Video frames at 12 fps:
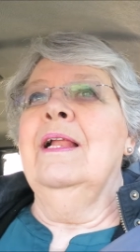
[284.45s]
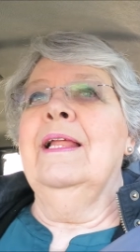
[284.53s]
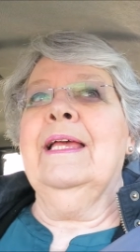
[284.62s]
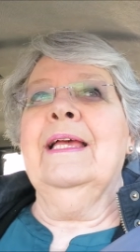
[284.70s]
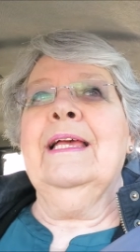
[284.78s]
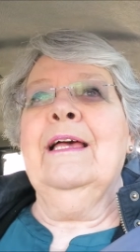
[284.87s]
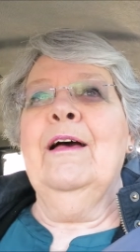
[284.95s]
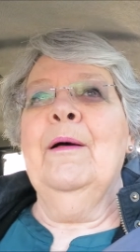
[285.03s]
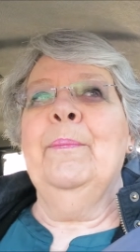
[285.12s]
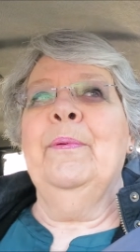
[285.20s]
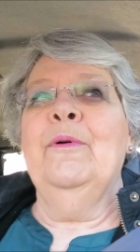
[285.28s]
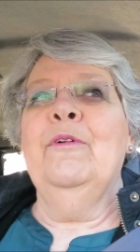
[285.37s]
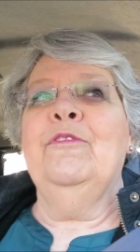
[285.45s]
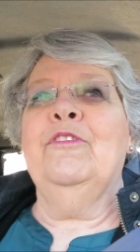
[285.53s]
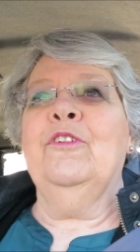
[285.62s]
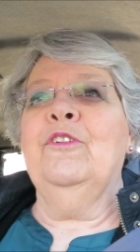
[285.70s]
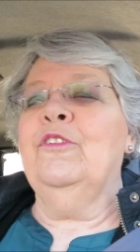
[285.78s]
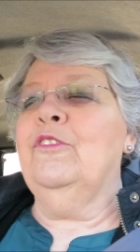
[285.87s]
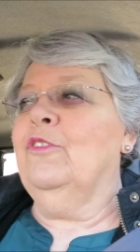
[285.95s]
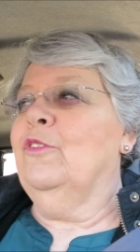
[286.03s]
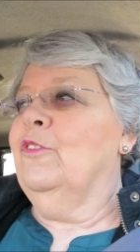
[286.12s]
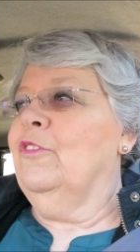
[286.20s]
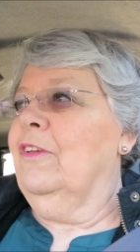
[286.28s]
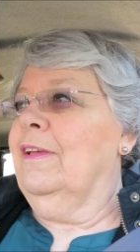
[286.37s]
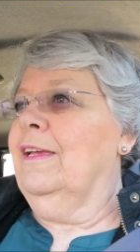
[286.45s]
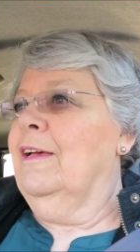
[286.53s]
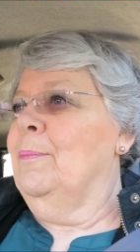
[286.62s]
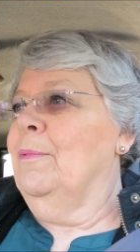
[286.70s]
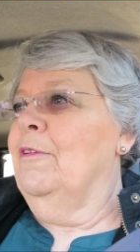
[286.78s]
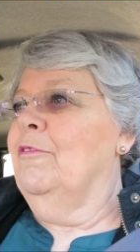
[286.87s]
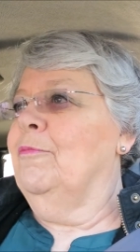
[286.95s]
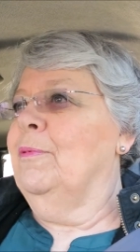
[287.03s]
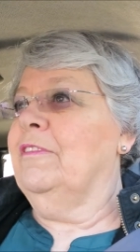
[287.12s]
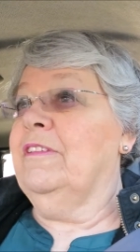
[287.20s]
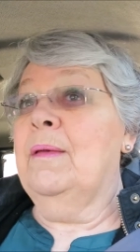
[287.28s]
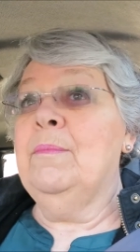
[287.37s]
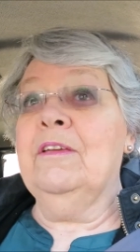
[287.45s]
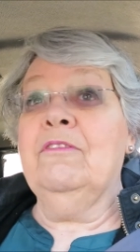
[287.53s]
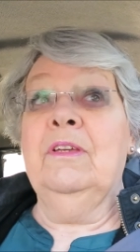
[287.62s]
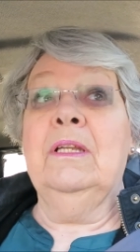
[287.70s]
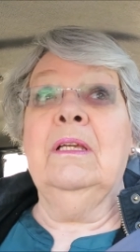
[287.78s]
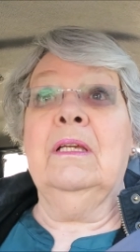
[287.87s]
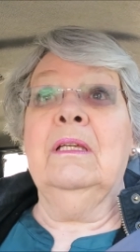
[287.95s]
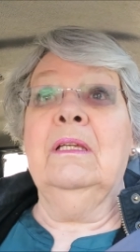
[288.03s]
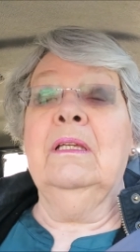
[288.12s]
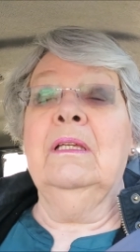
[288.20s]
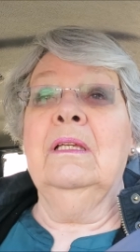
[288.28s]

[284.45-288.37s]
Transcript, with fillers: like a cup of soy sauce, a cup of balsamic vinegar,